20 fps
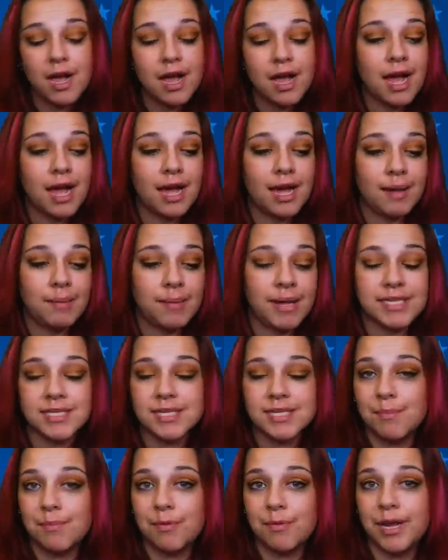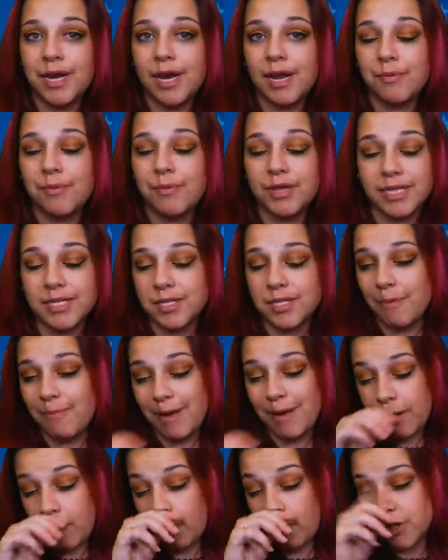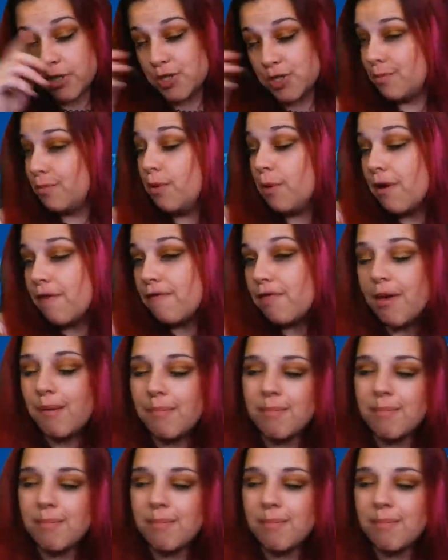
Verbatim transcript: Um, at some point, I would like to go back and watch some more of them,